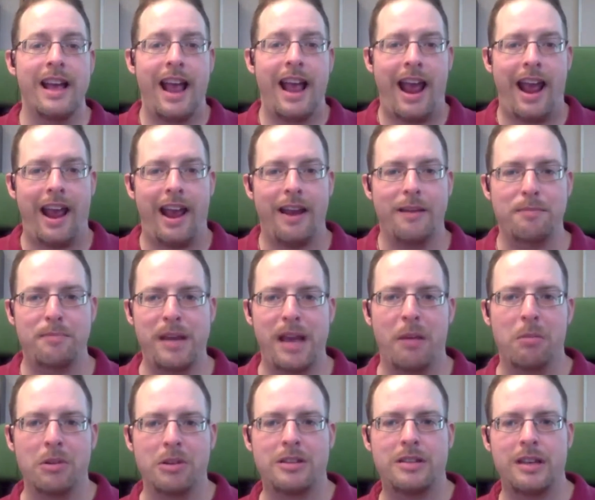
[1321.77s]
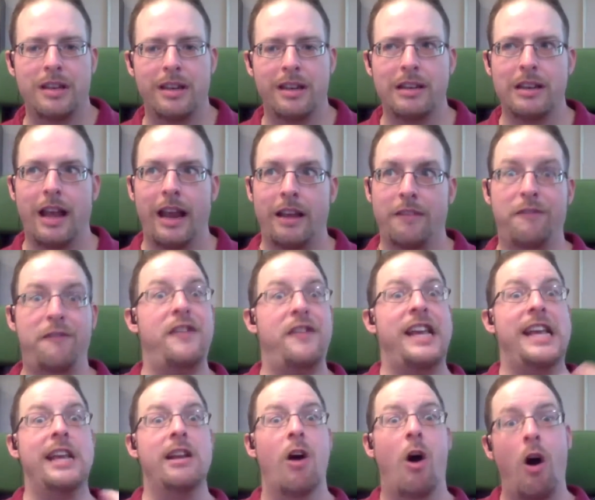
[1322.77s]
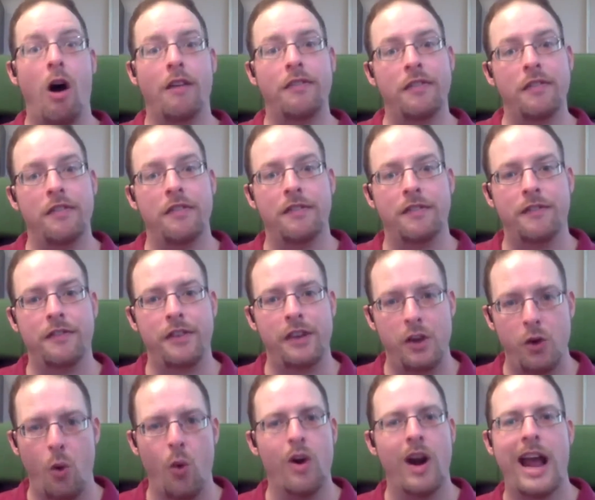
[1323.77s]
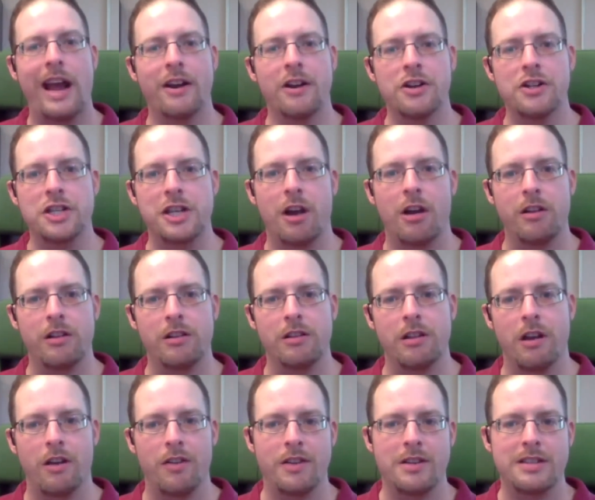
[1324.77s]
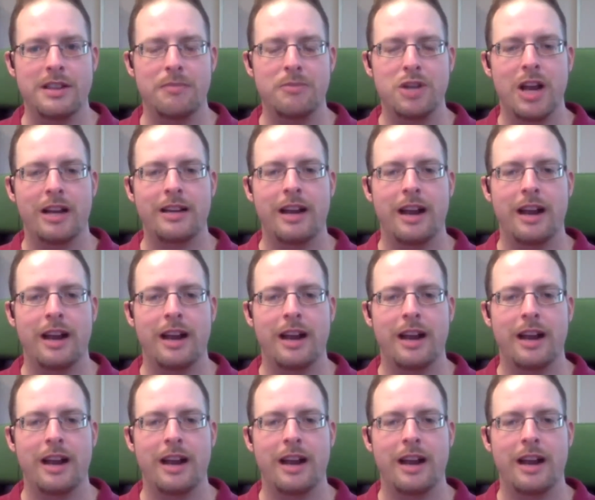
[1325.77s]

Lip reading: and be able to like feed off of your energy on the subject.